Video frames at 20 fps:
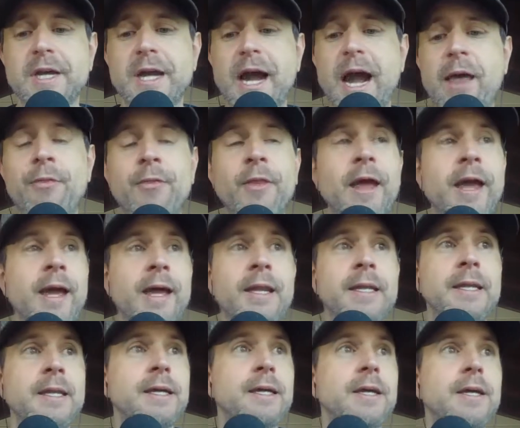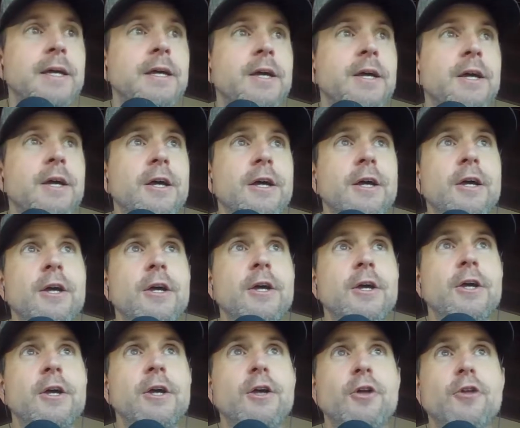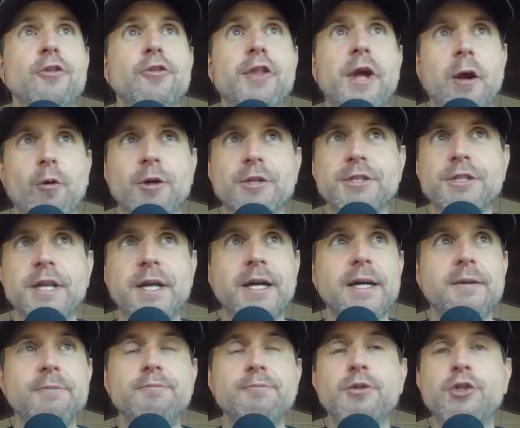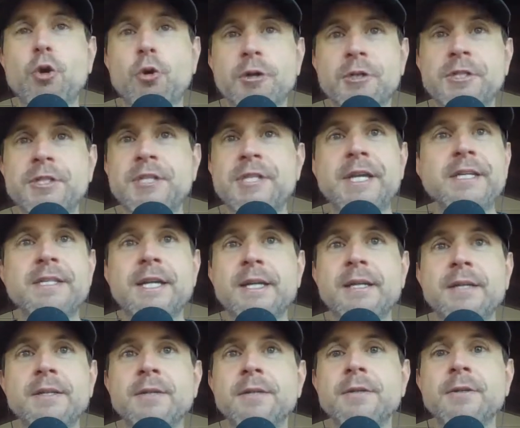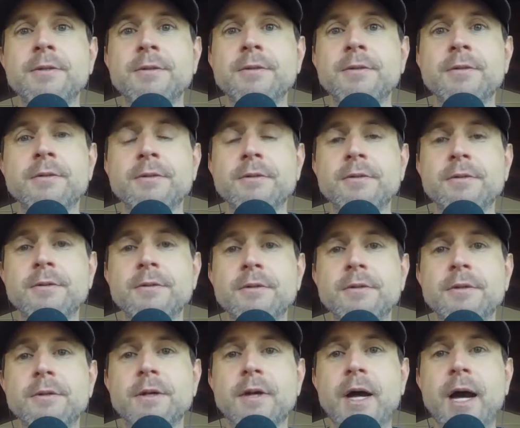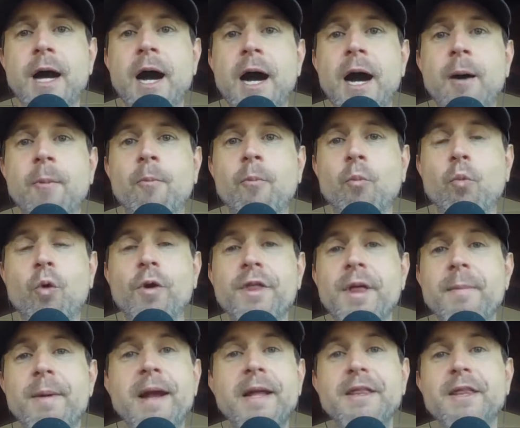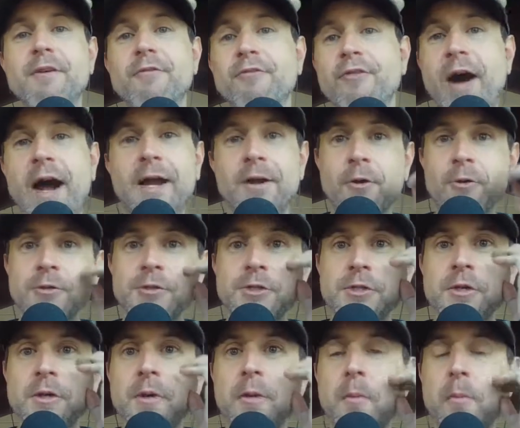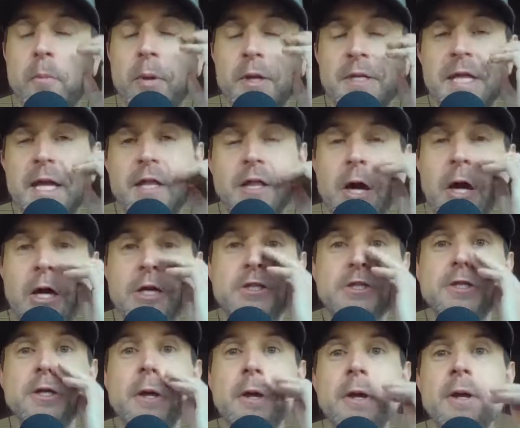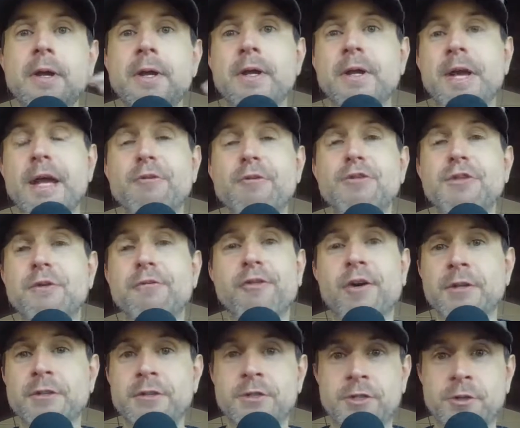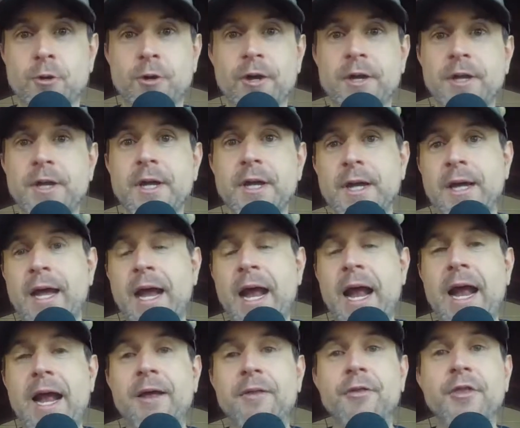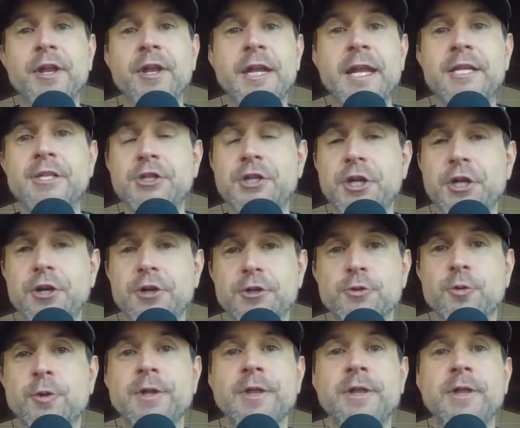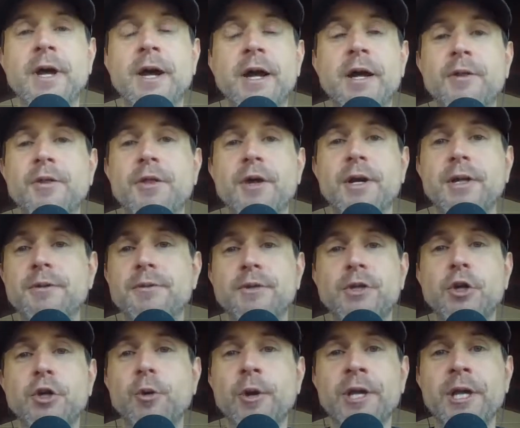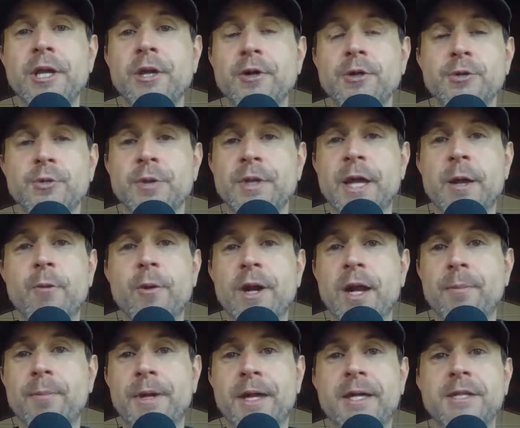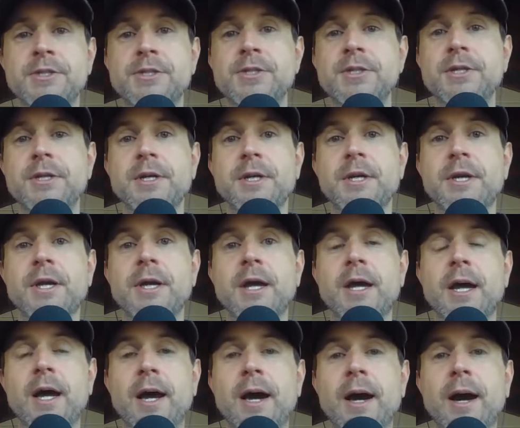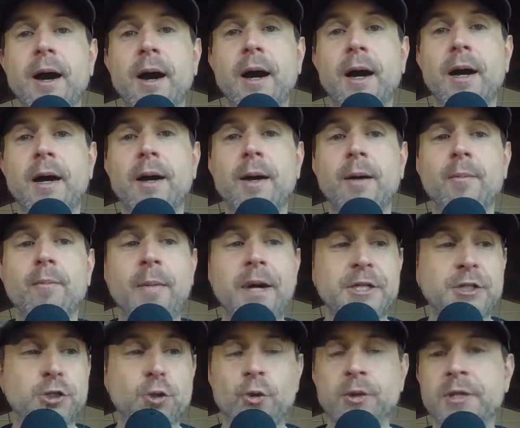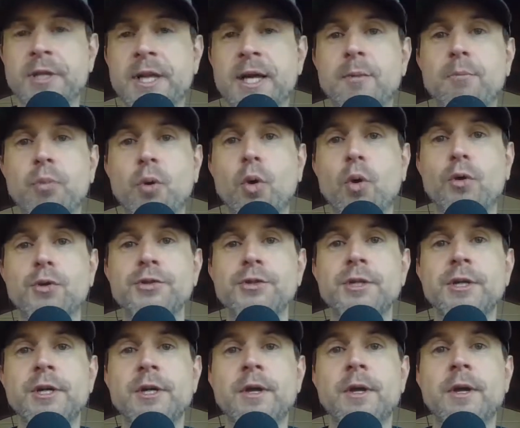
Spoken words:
then there was the shortened season where they made the finals, but they lost. It was a fun story. And the Knicks years when the Ewing years when they went up against my Jordan-led Bulls,